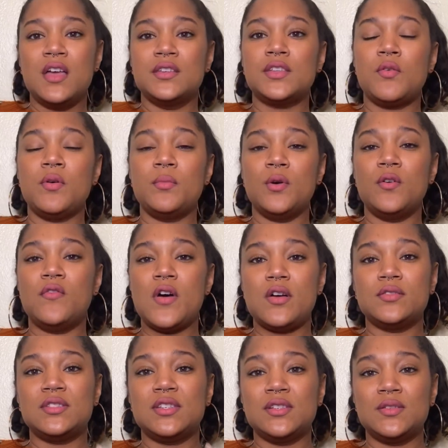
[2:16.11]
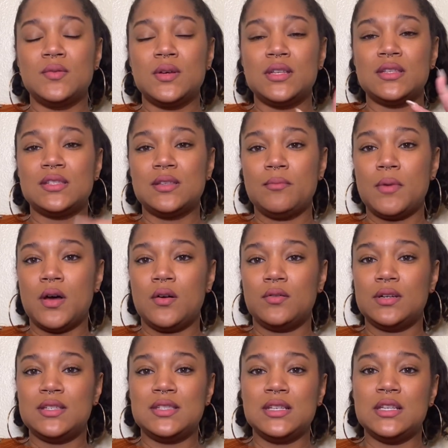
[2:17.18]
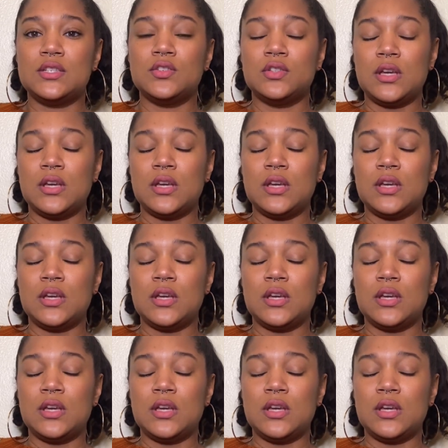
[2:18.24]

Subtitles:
So we move on to Simone and Cecil.